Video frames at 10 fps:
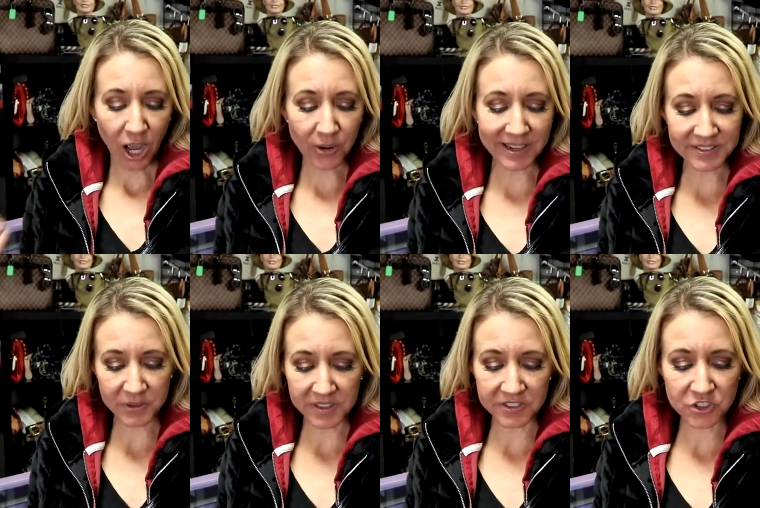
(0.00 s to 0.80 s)
All right, so
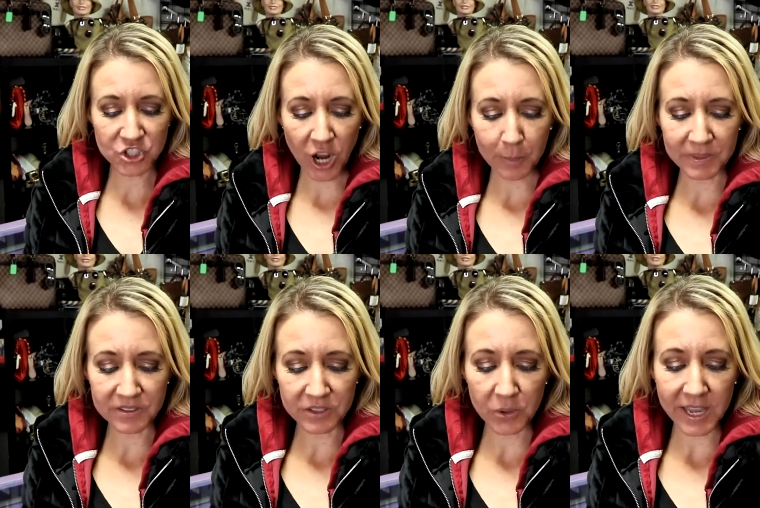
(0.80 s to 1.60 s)
this shop
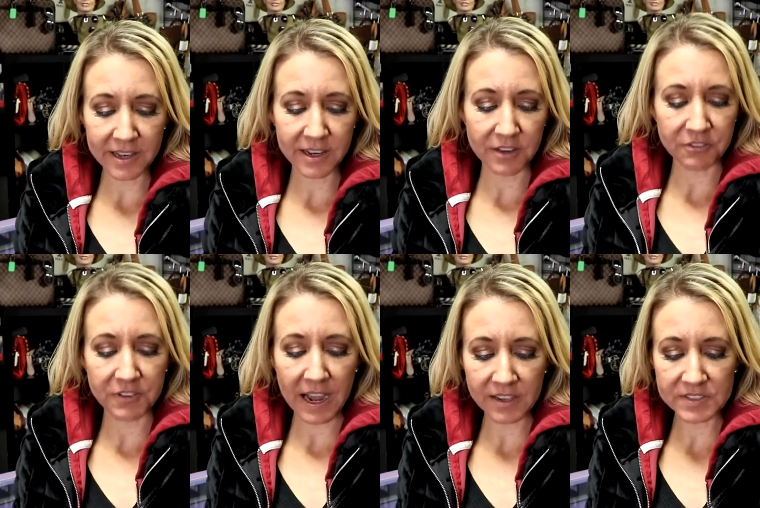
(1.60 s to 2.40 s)
is located at
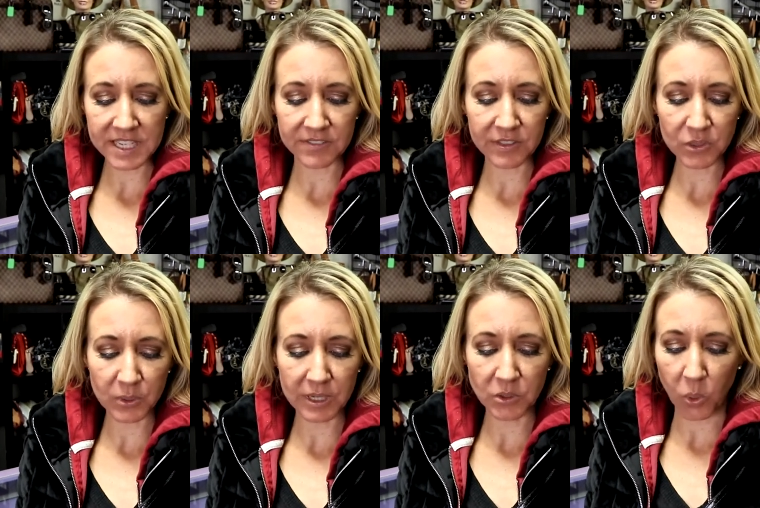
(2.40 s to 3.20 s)

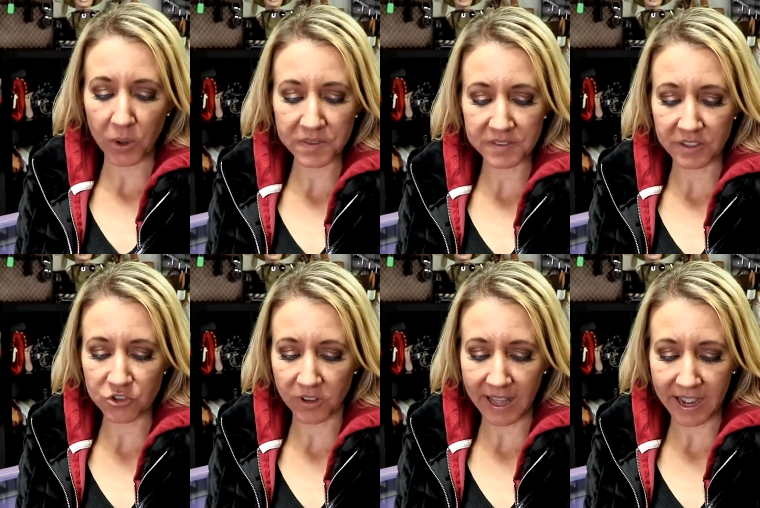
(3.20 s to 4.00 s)
573 North
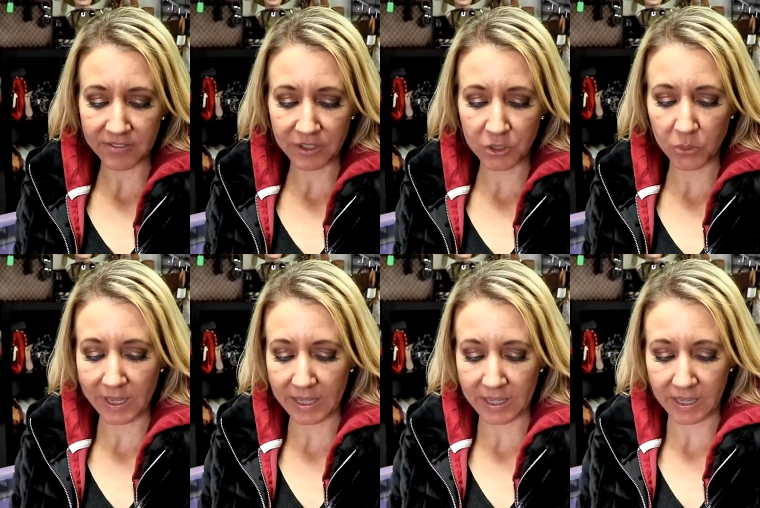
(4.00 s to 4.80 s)
Central Avenue
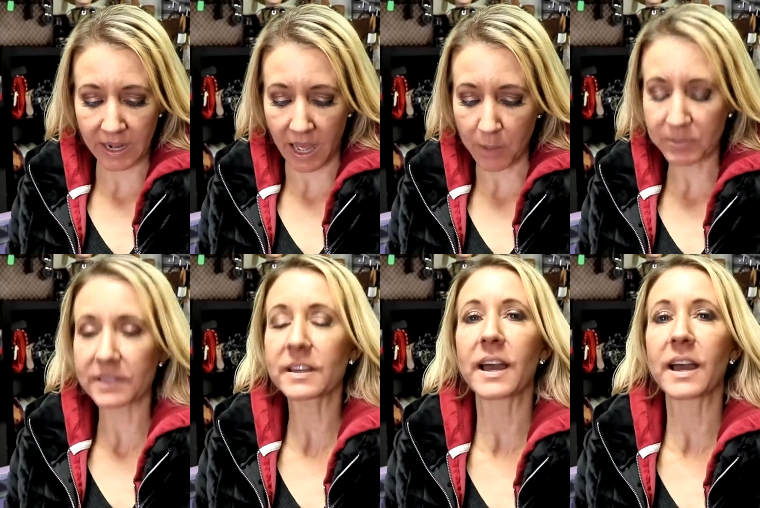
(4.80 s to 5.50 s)
in Upland,